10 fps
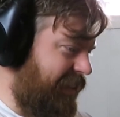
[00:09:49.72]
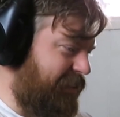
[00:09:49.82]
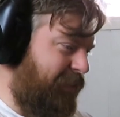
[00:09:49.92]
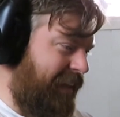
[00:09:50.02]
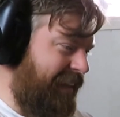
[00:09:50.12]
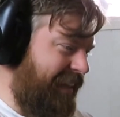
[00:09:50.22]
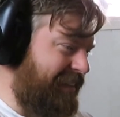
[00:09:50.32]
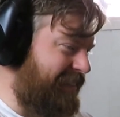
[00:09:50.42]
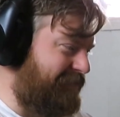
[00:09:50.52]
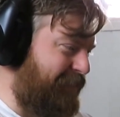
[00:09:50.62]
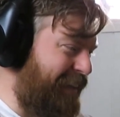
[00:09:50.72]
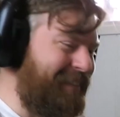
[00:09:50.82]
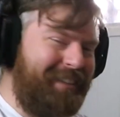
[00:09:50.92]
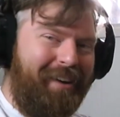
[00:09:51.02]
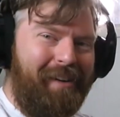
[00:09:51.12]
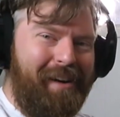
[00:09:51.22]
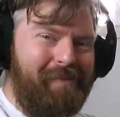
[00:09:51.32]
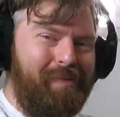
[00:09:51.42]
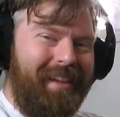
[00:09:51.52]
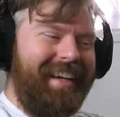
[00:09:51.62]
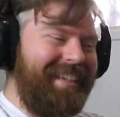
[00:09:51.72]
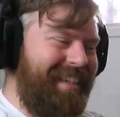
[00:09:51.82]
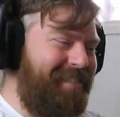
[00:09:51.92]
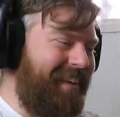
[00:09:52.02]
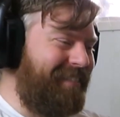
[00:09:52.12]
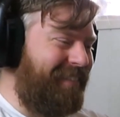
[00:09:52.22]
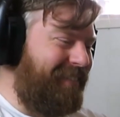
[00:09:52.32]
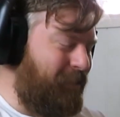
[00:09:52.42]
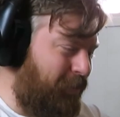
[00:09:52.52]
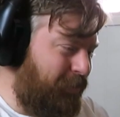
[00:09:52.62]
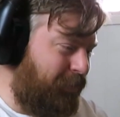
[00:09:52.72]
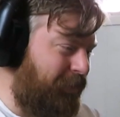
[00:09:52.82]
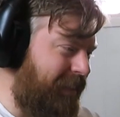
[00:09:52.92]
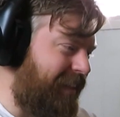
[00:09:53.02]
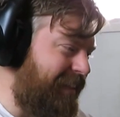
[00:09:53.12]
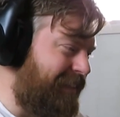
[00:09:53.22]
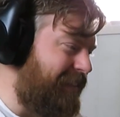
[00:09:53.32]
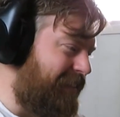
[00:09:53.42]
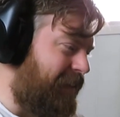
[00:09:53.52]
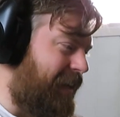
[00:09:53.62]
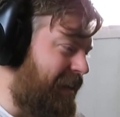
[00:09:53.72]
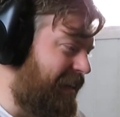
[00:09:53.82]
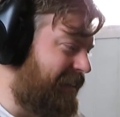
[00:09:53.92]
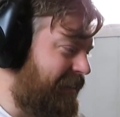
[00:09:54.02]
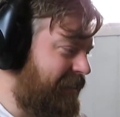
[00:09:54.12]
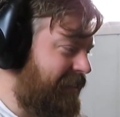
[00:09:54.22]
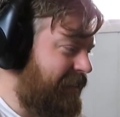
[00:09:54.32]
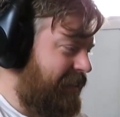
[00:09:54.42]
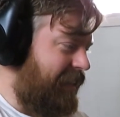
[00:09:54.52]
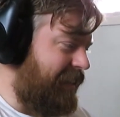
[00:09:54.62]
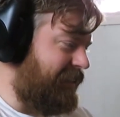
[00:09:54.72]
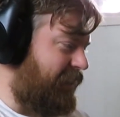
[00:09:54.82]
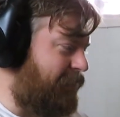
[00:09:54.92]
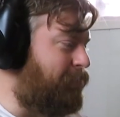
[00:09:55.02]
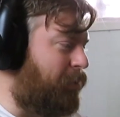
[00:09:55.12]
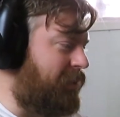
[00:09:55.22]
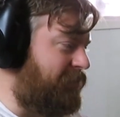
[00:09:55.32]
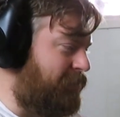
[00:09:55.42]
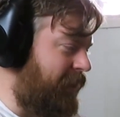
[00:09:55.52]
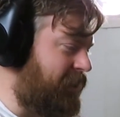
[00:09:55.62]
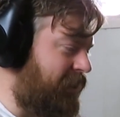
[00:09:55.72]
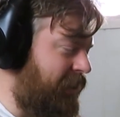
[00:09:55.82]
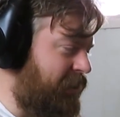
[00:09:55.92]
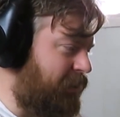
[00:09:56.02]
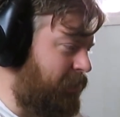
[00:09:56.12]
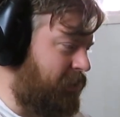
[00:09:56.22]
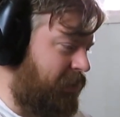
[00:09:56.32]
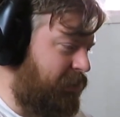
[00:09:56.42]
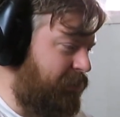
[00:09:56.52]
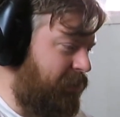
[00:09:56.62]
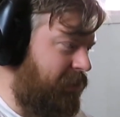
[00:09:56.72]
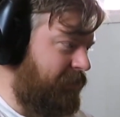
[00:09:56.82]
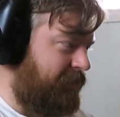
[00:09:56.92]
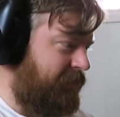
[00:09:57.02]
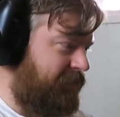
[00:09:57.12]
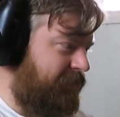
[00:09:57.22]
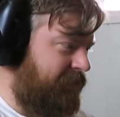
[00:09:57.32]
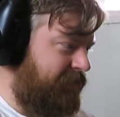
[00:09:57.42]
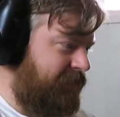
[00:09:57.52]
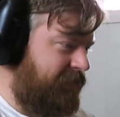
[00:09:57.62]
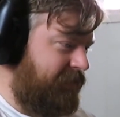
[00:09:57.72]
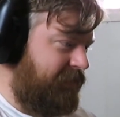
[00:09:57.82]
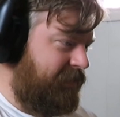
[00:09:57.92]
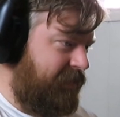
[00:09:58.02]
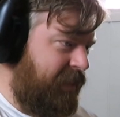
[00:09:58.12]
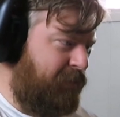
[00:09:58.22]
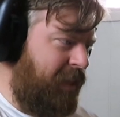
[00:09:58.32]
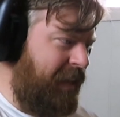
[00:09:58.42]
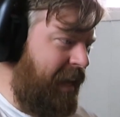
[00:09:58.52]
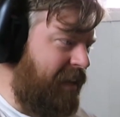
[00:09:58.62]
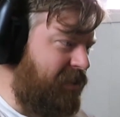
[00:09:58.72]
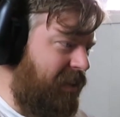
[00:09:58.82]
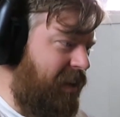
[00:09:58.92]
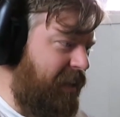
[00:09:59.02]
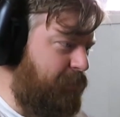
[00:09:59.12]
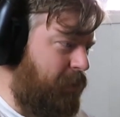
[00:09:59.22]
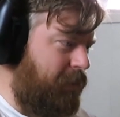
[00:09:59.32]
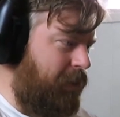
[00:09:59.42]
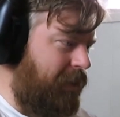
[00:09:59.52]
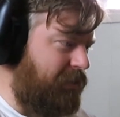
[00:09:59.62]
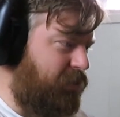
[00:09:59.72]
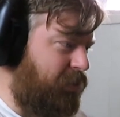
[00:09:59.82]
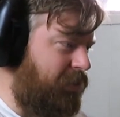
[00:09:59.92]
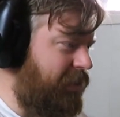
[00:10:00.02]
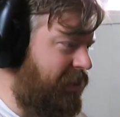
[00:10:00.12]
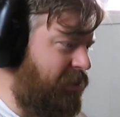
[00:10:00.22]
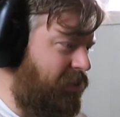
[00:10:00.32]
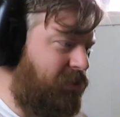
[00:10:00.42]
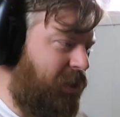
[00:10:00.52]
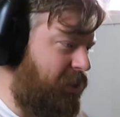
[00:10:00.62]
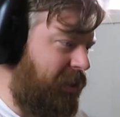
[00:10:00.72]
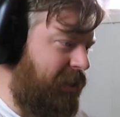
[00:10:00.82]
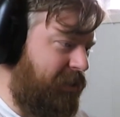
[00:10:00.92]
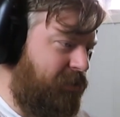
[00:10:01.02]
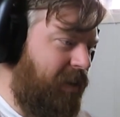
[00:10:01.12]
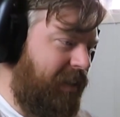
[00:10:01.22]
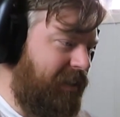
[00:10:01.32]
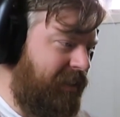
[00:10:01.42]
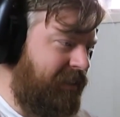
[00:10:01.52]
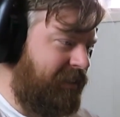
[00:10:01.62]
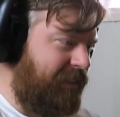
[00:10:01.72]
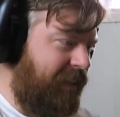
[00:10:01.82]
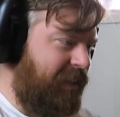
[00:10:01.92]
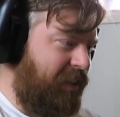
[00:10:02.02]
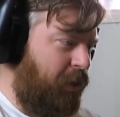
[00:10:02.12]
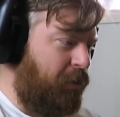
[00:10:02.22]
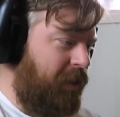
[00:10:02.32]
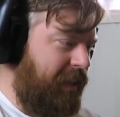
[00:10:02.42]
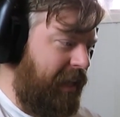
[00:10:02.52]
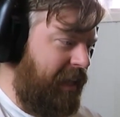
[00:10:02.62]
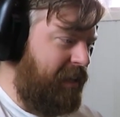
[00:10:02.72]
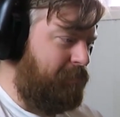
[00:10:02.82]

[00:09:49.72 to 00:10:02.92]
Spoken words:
It's funny, that feels so out of place having walked through all this. but I guess important information needs to be transferred. They put the extra flash pretty well too. They're not totally distracting. Like, you know they're there,